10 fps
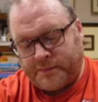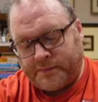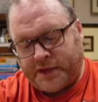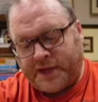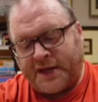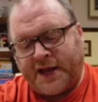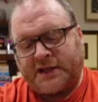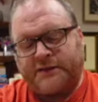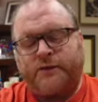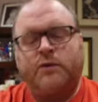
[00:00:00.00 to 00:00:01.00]
But then in
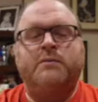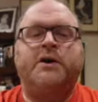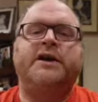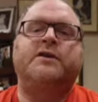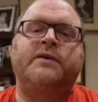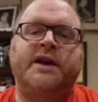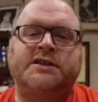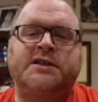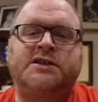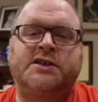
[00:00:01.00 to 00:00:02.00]
Act 4, Michael
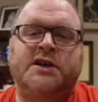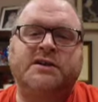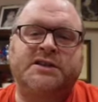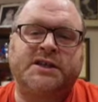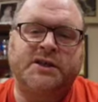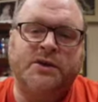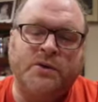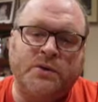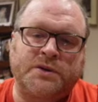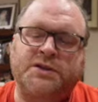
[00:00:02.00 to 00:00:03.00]
gets his chance in
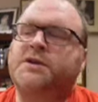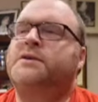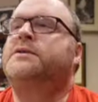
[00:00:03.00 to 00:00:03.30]
court,